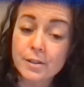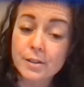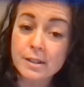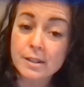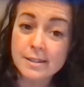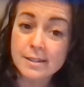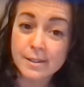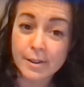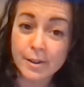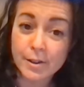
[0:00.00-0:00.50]

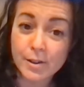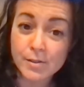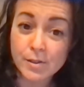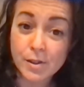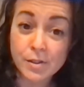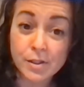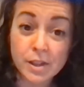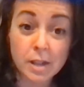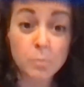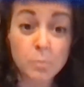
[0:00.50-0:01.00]
years ago. The
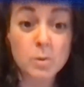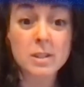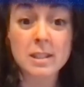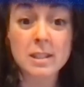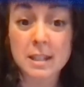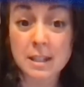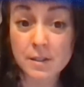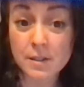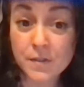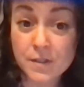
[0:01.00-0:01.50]
theme was
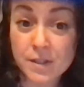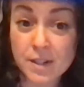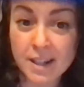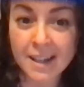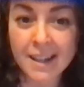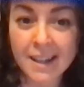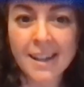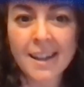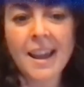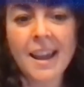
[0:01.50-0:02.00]
gift,
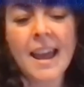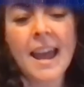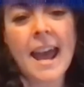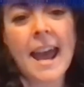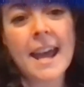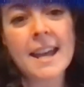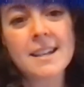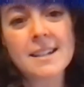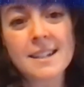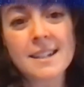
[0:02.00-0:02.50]

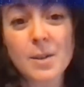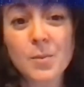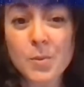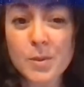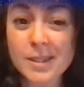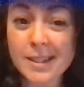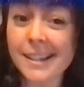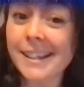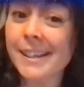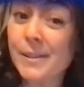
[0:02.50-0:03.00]
and it
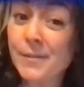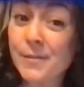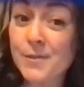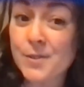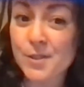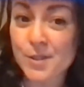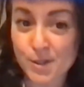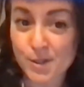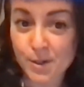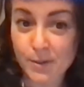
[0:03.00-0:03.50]
was a
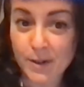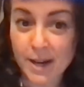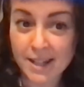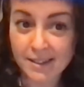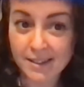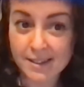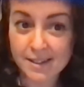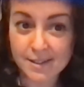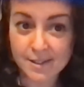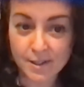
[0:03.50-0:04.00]
gift to write
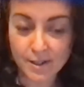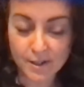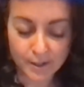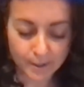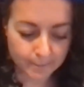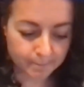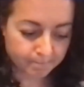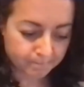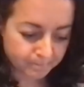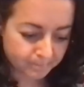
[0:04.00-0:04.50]
this
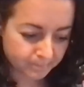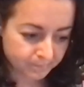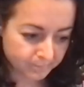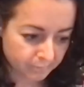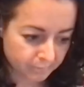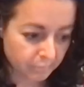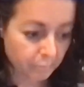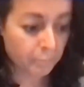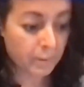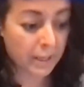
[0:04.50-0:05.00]
song
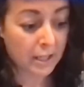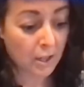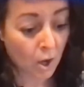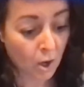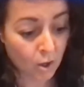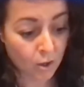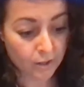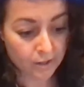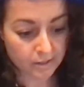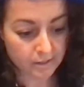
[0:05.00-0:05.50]

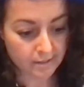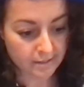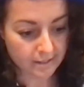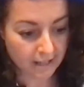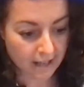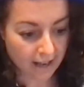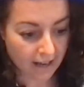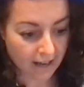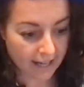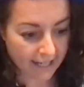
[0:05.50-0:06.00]
because
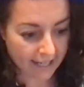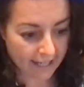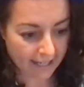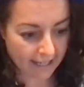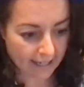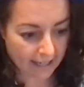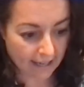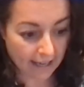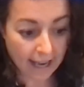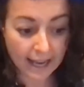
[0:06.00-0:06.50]

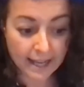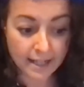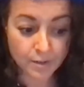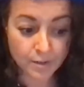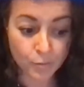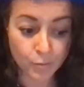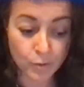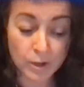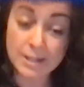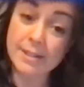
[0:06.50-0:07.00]
I
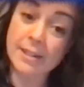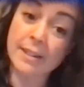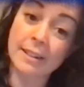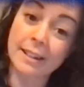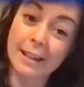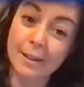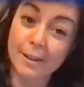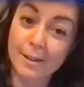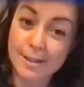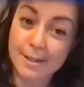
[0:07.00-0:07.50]
had
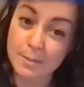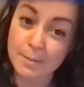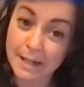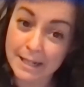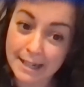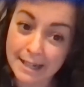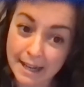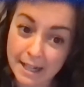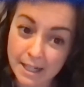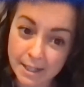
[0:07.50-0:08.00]
recently lost my
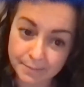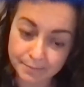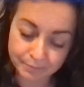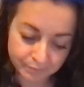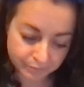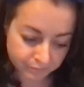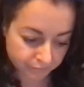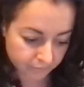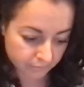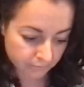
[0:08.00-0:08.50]
dad.
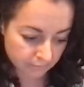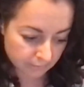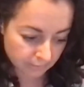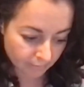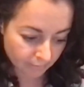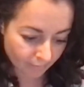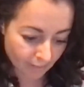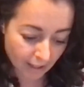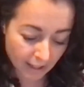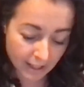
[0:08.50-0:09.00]

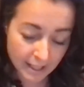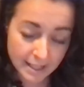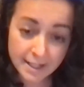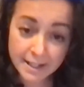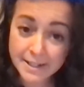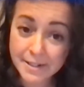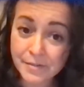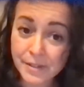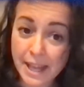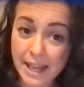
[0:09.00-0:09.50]
He
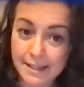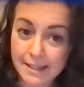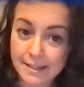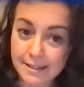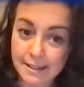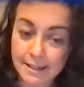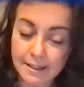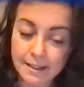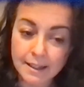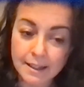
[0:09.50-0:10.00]
died of
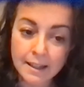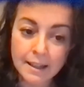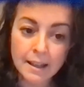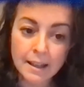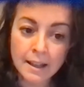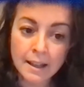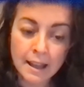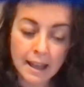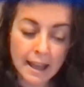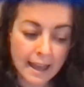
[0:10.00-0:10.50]
cancer,
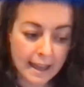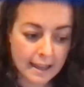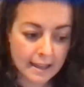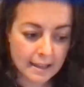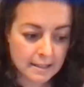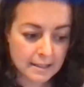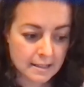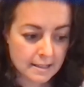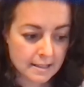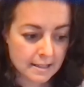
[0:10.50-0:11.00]

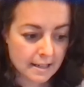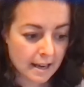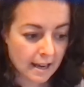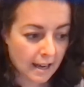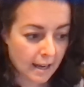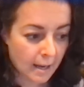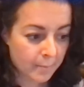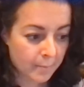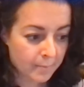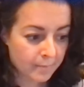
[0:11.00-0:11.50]
and
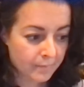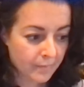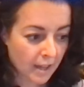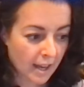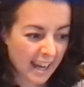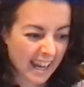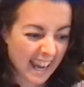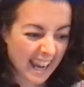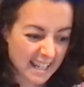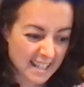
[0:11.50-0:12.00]
I
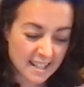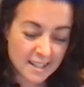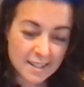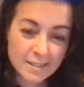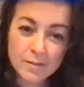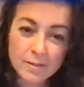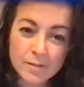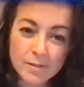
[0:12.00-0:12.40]
hadn't